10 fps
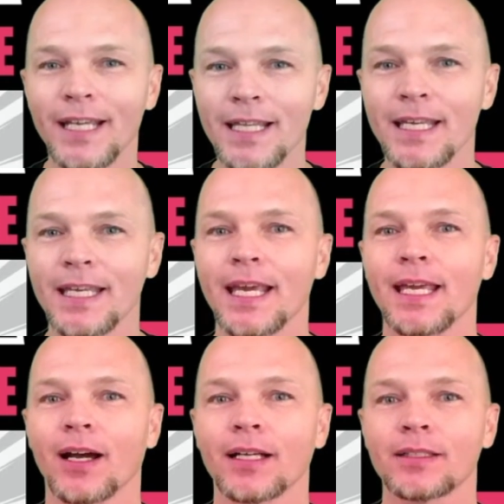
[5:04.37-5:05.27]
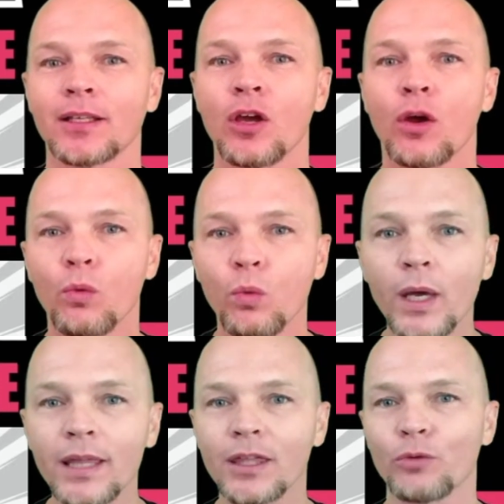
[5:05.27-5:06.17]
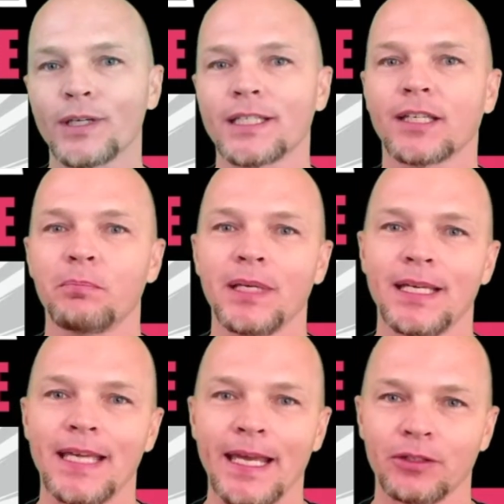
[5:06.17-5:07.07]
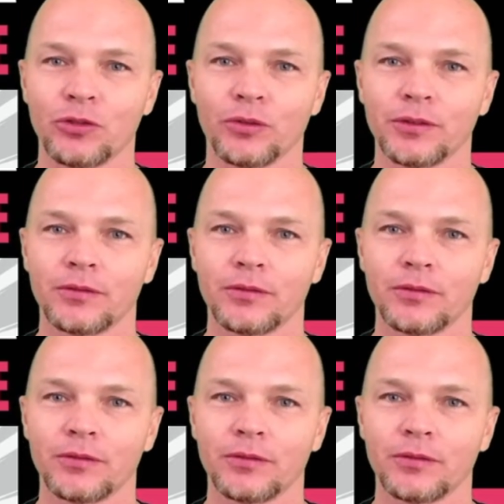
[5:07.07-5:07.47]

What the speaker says: in the chaos, with the risk of being canceled,